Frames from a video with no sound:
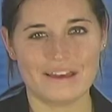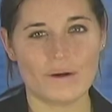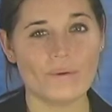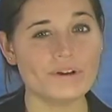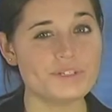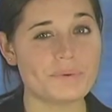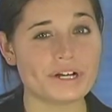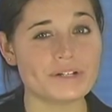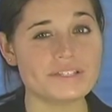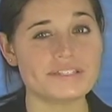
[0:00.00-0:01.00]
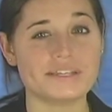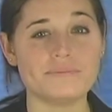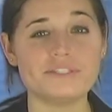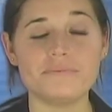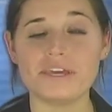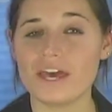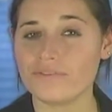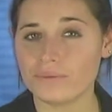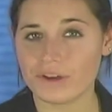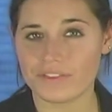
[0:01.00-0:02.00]
Orange barrels seem to be
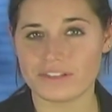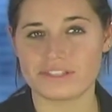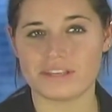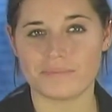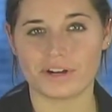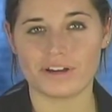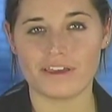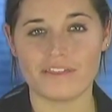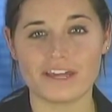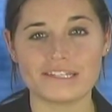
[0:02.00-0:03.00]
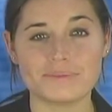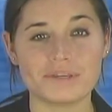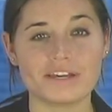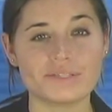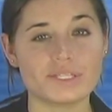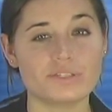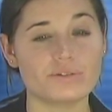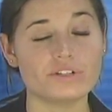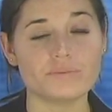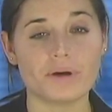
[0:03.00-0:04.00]
everywhere this summer, and that is because the
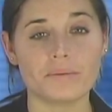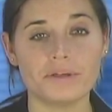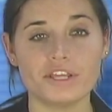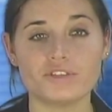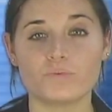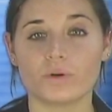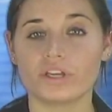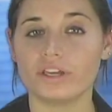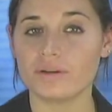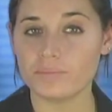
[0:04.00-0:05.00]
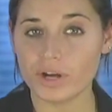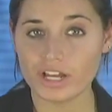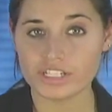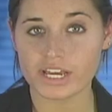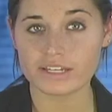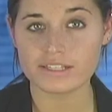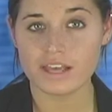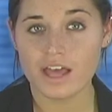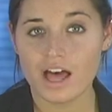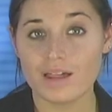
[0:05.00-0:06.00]
street department is working on projects
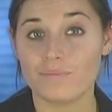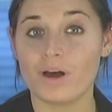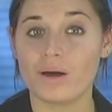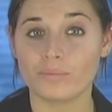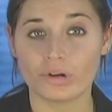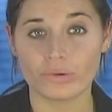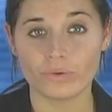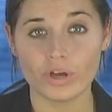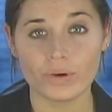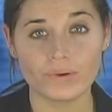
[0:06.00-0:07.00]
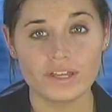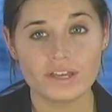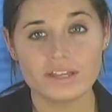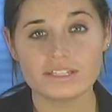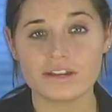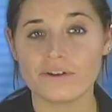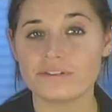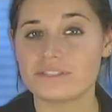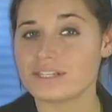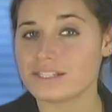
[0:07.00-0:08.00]
on Pomeroy Road, State Route
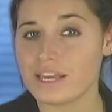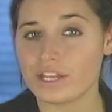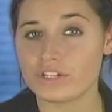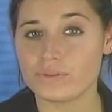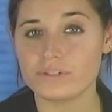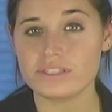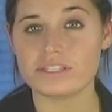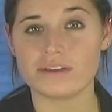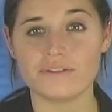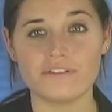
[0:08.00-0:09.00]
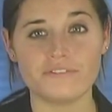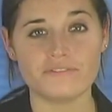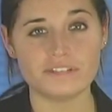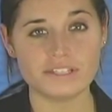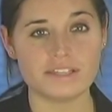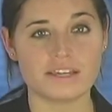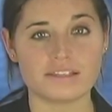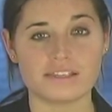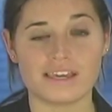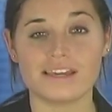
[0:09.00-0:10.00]
682 and State Route
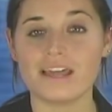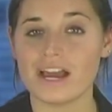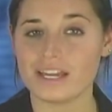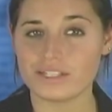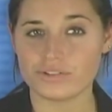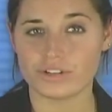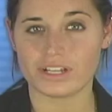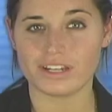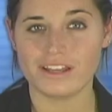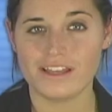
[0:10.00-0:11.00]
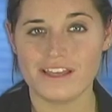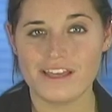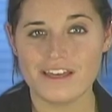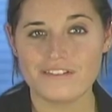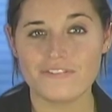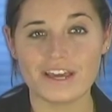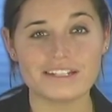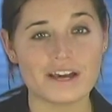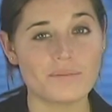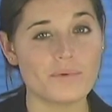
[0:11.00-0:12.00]
56, and High Street. Find
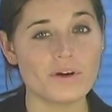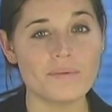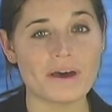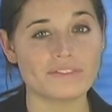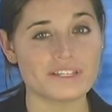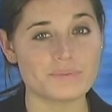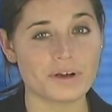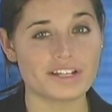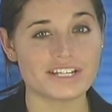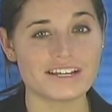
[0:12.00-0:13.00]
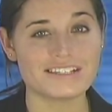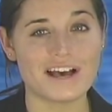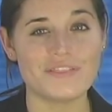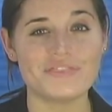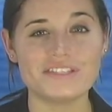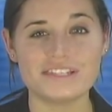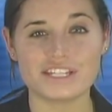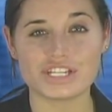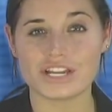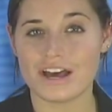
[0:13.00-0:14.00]
out more about these projects on this
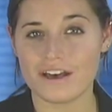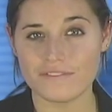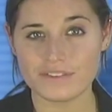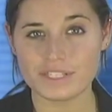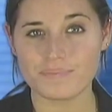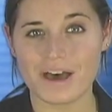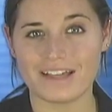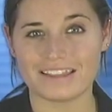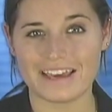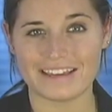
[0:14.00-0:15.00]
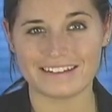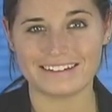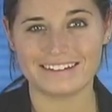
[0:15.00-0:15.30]
edition of Spotlight.